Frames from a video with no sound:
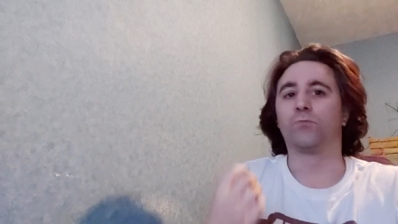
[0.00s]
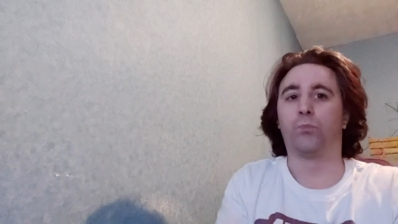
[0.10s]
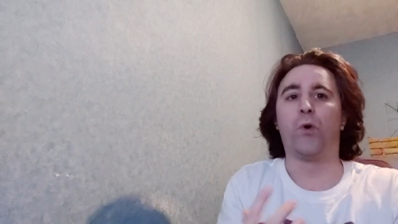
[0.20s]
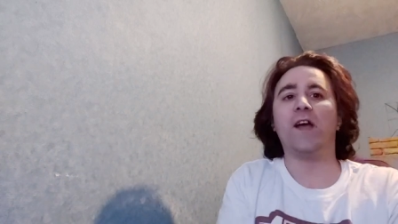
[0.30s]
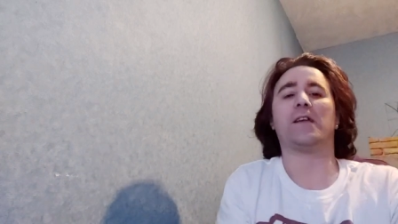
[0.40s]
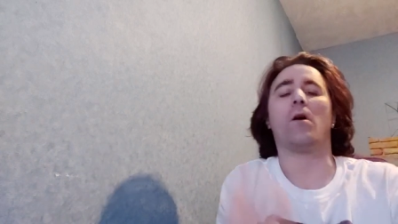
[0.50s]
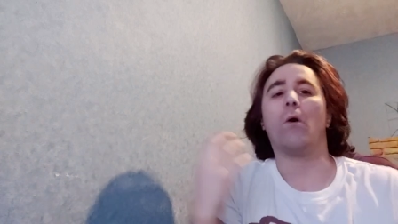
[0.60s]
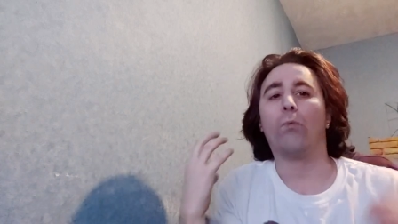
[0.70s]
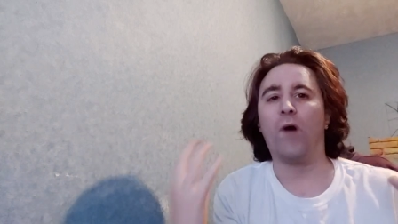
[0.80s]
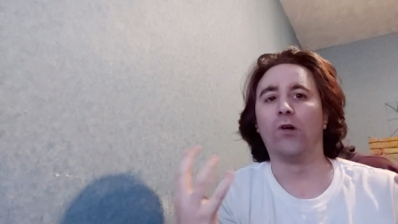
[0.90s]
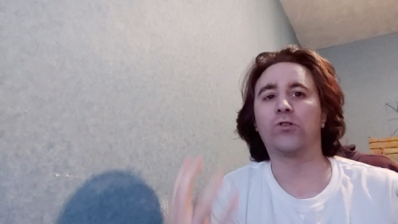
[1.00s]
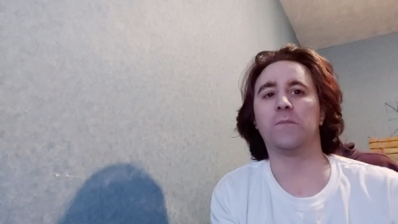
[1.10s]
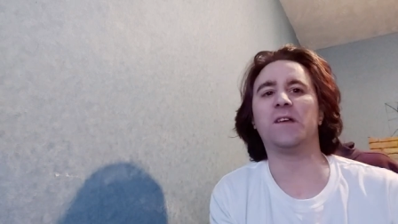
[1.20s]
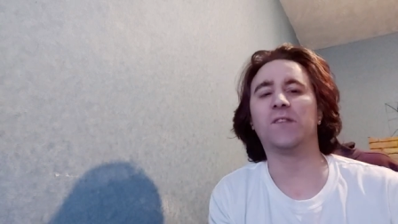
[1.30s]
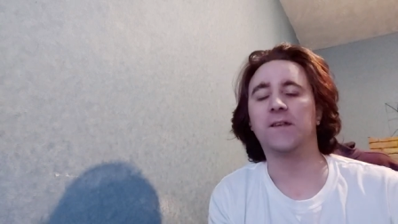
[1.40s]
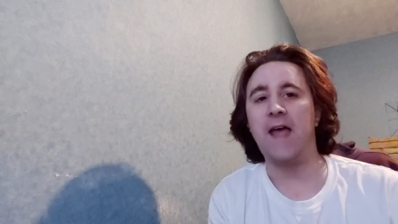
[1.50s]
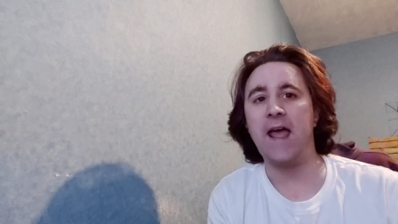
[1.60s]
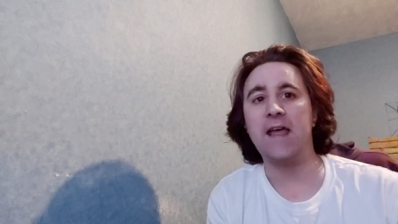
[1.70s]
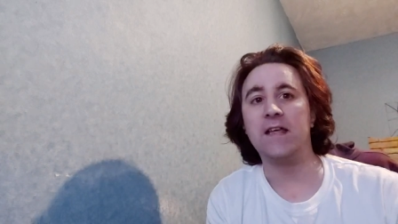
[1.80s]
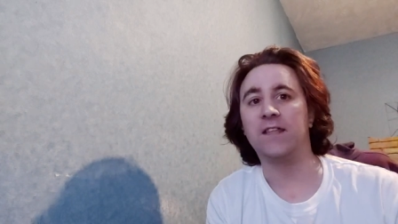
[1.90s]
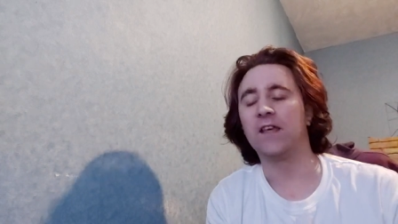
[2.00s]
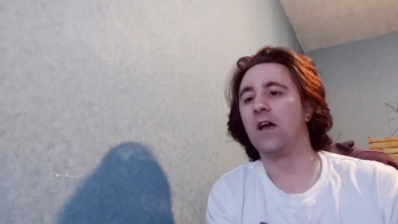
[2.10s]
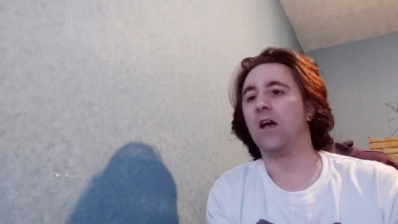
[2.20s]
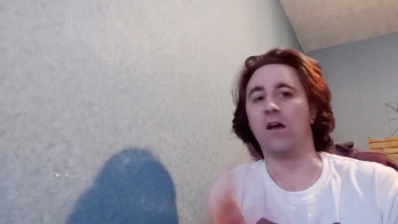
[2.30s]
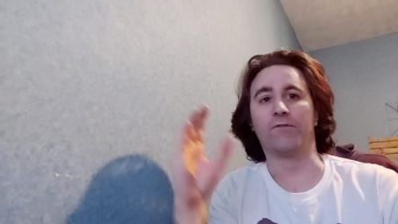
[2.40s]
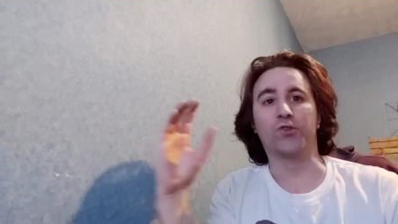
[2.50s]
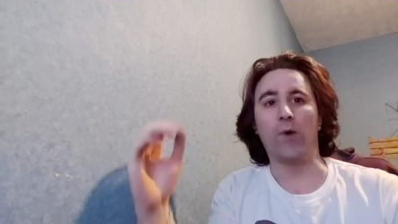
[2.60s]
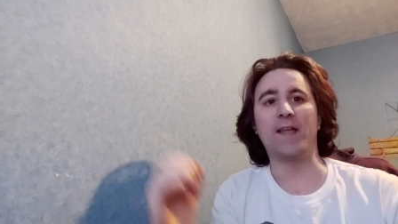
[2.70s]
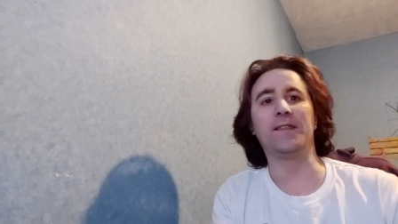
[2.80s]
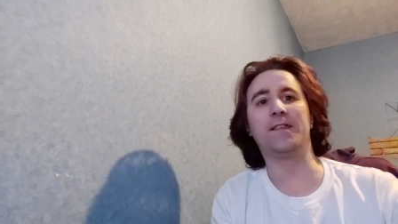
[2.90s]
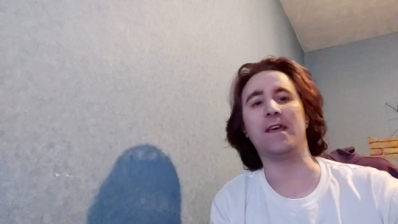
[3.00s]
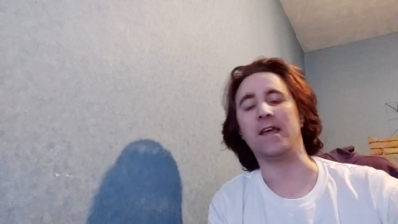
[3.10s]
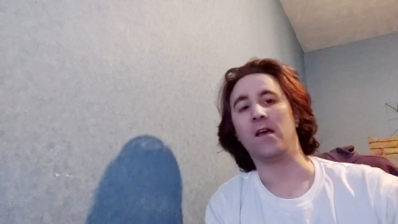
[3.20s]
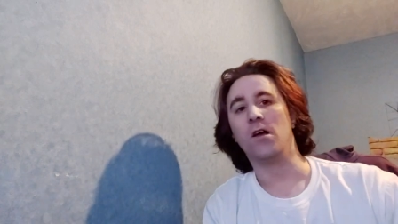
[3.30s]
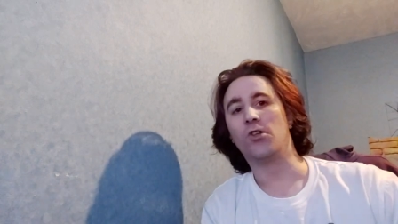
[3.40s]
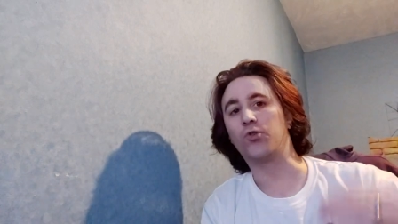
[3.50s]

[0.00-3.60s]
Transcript: We're welcoming the days of 20,